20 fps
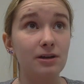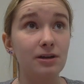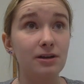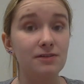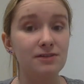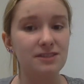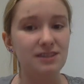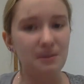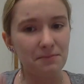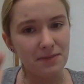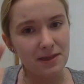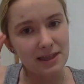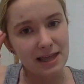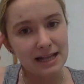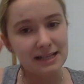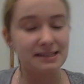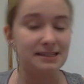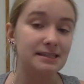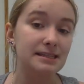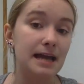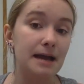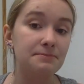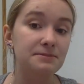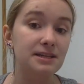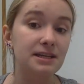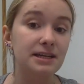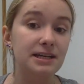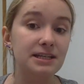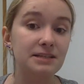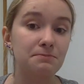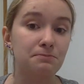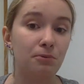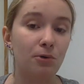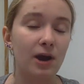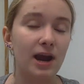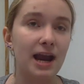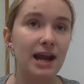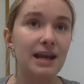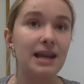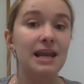of something that snaps in his
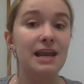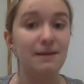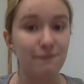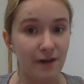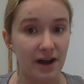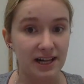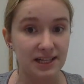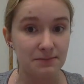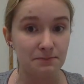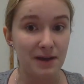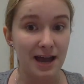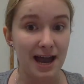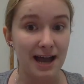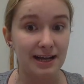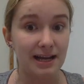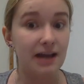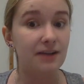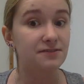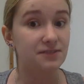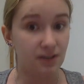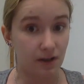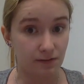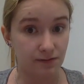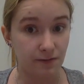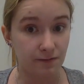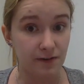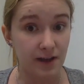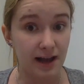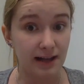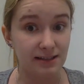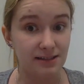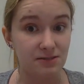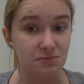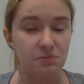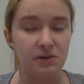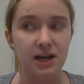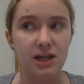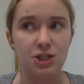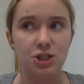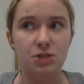brain, he fights back out of self-defense,
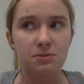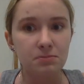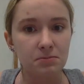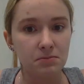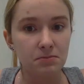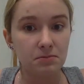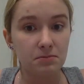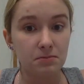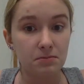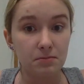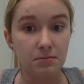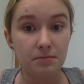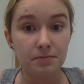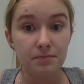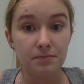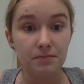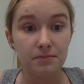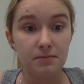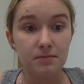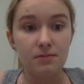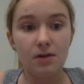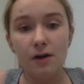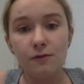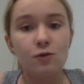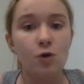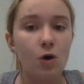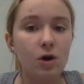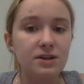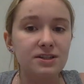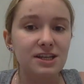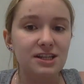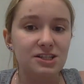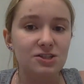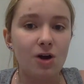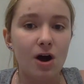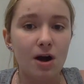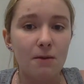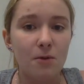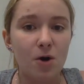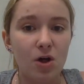which, of course, it's
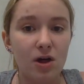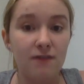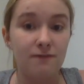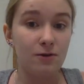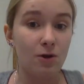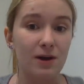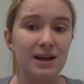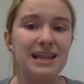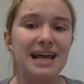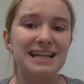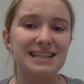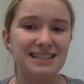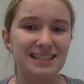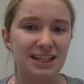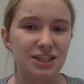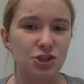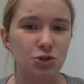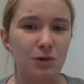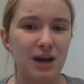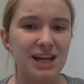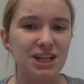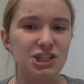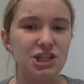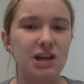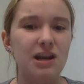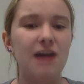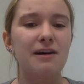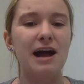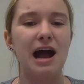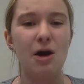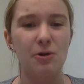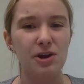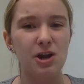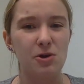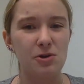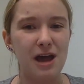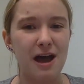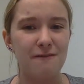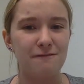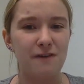normal if you're in that situation, how do
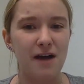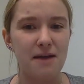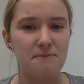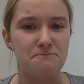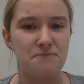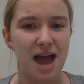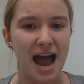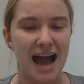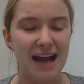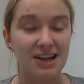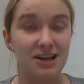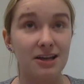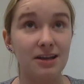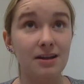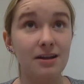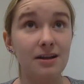you not fight back?